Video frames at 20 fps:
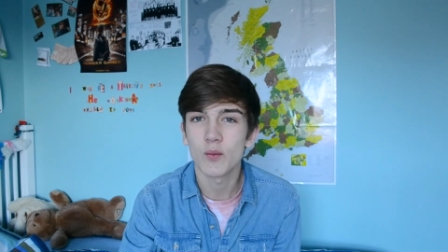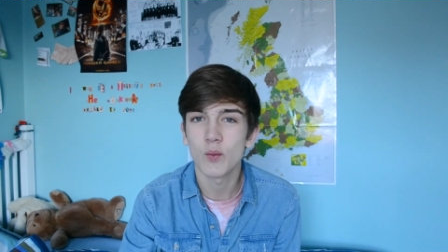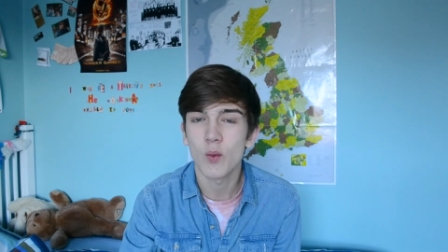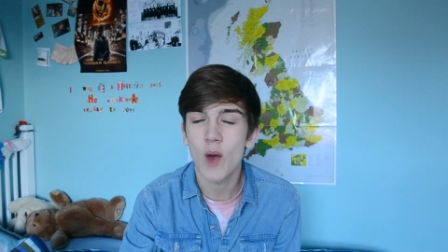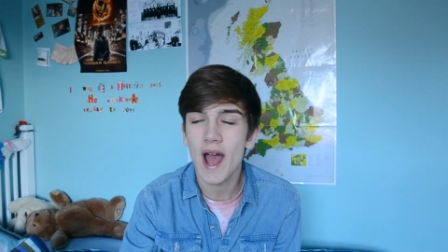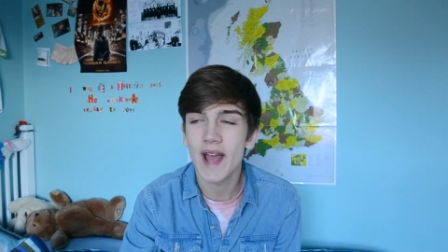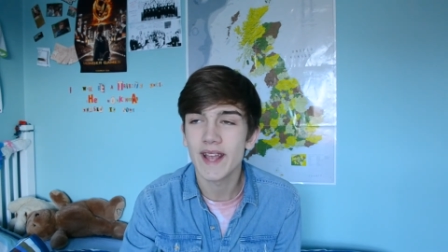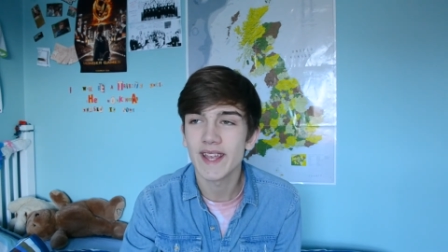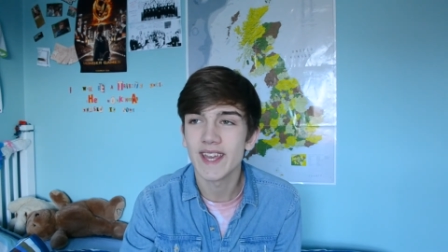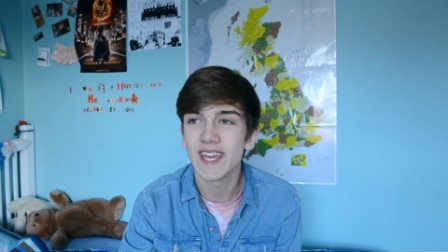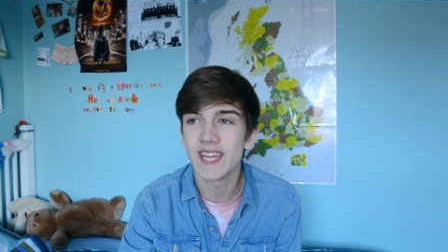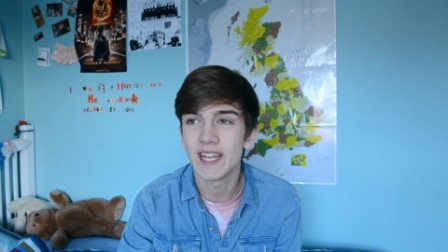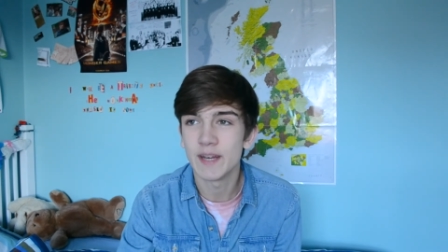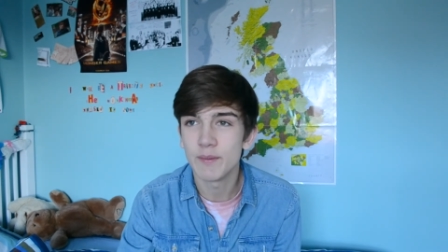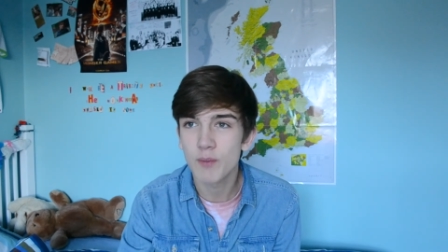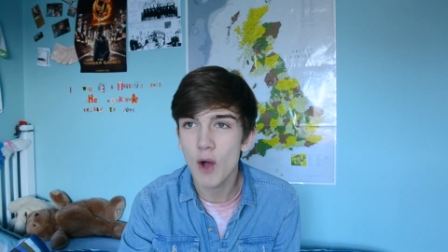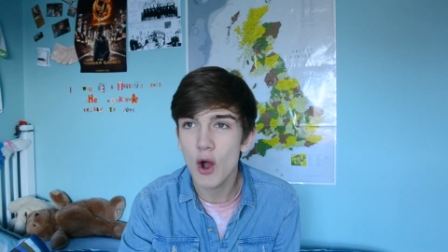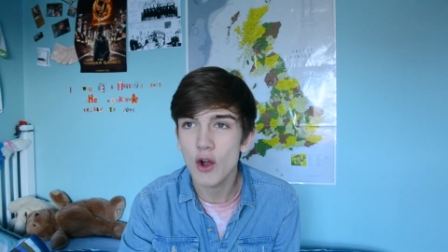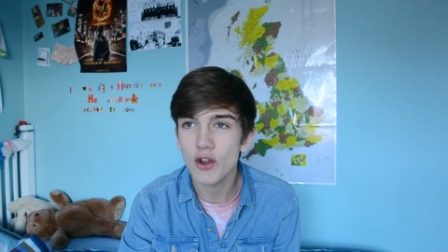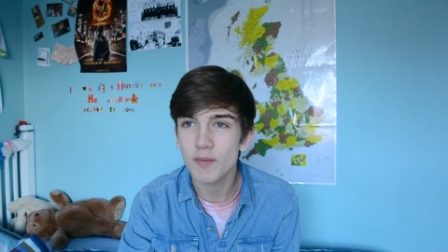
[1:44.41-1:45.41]
where you
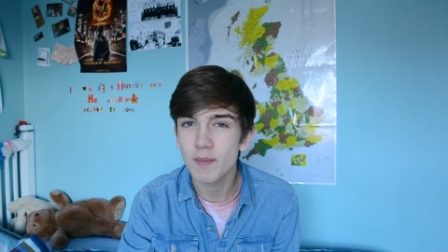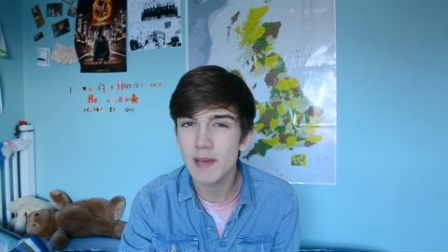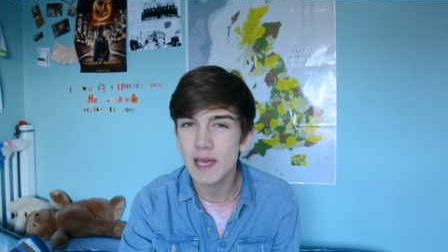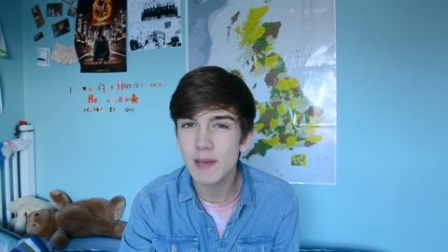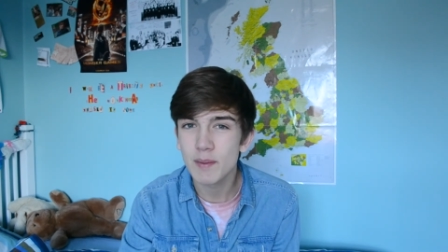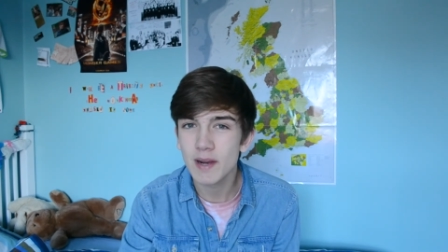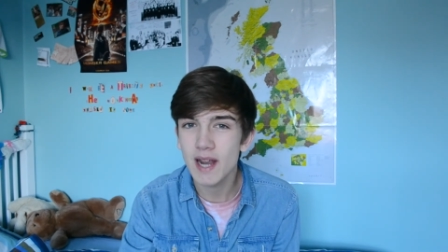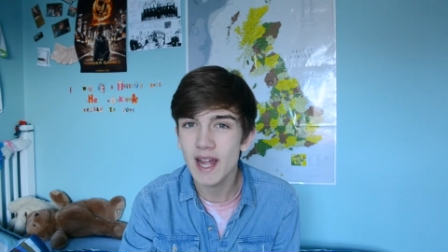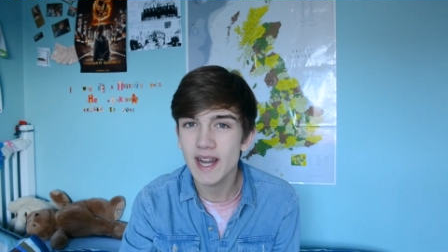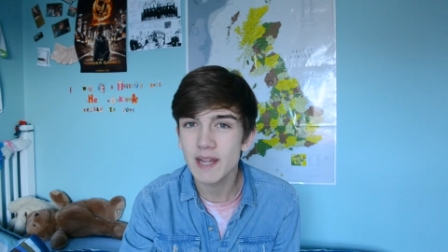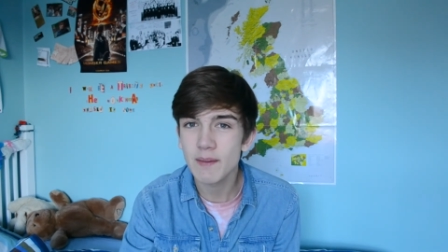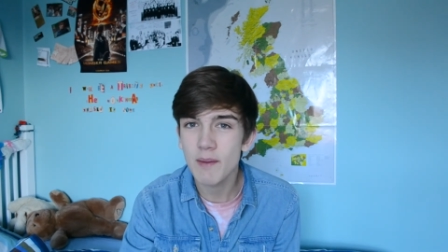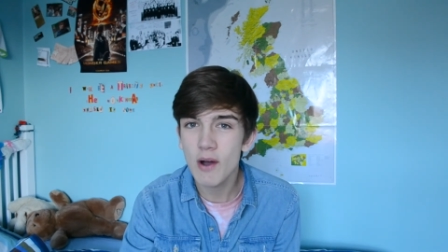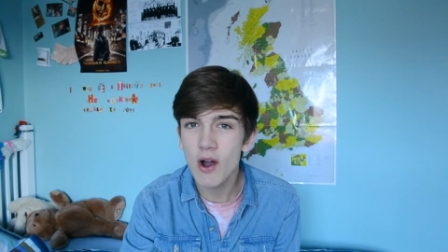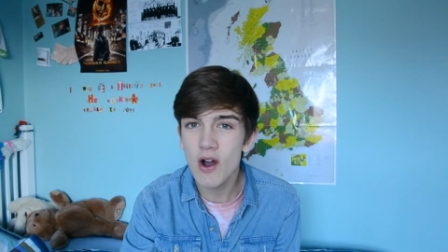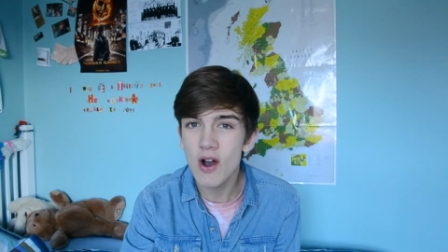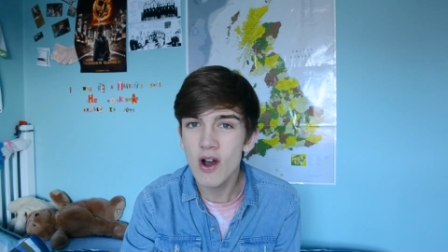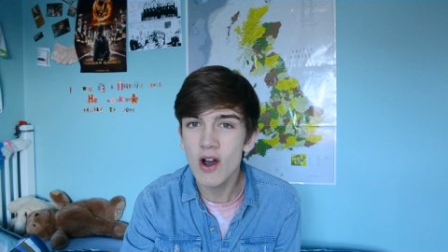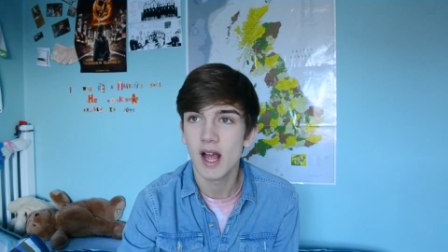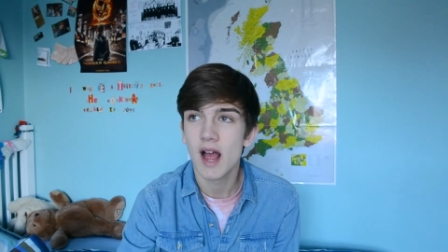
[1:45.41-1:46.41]
inbox people
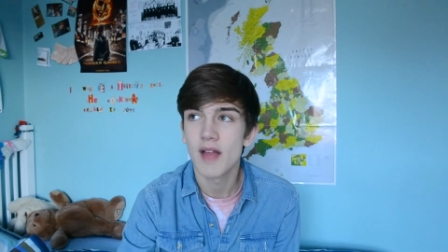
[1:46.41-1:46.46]
anymore.